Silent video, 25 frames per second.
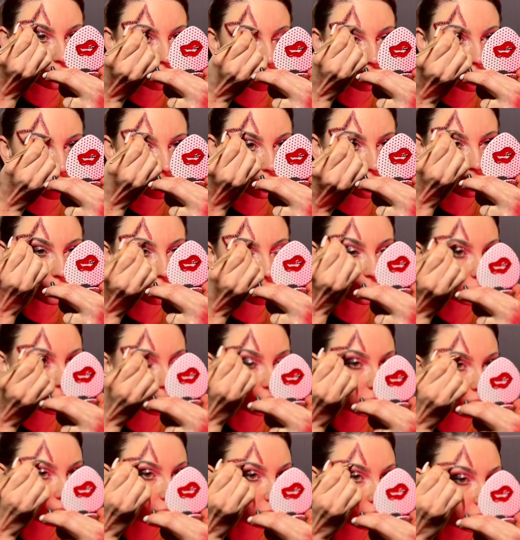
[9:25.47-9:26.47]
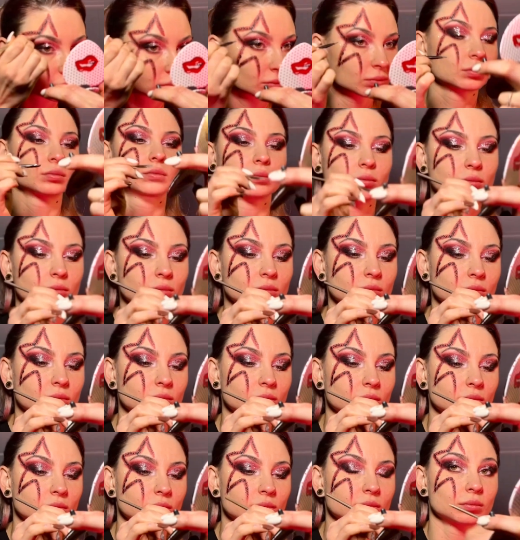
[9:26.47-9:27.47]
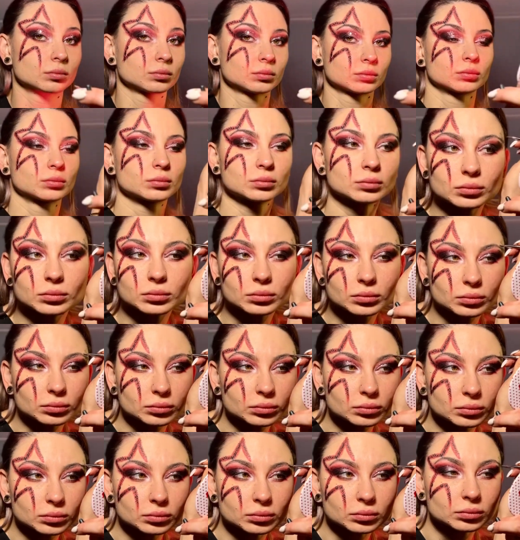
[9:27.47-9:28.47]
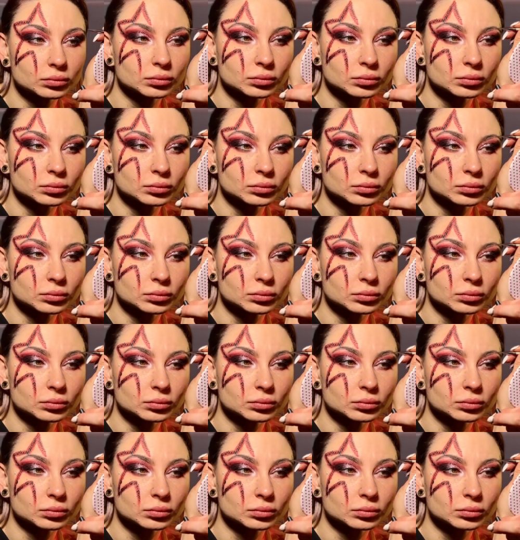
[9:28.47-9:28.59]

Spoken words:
need, comparing to this, also dark eyebrow.